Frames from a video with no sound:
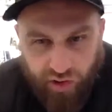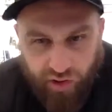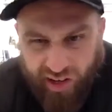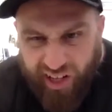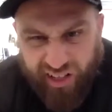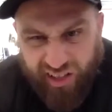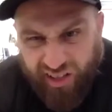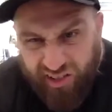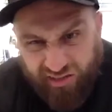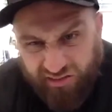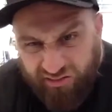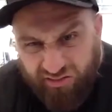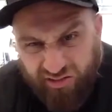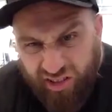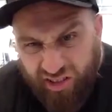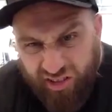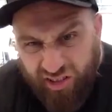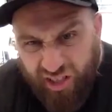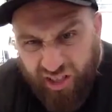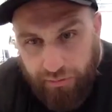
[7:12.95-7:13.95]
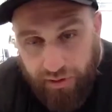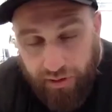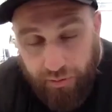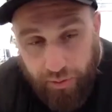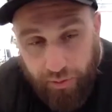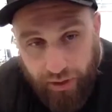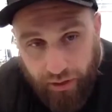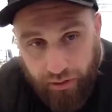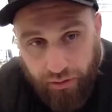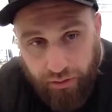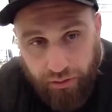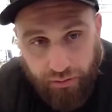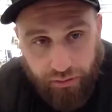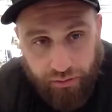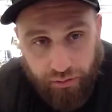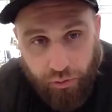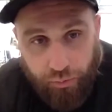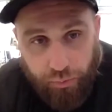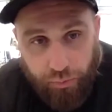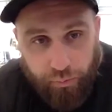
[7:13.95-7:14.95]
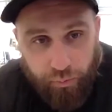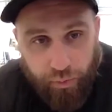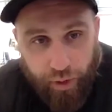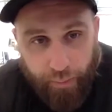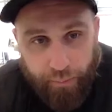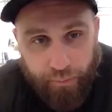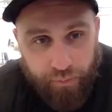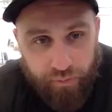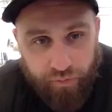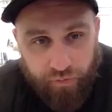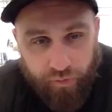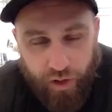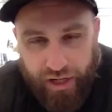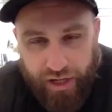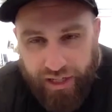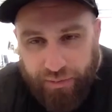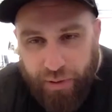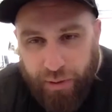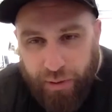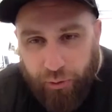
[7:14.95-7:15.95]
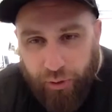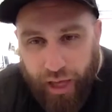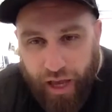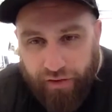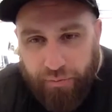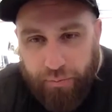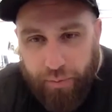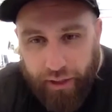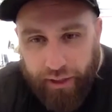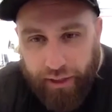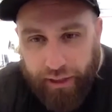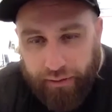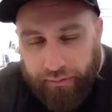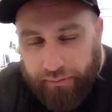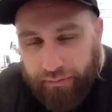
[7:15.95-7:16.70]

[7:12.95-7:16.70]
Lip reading: Finance just seems to be a good, finance people have money.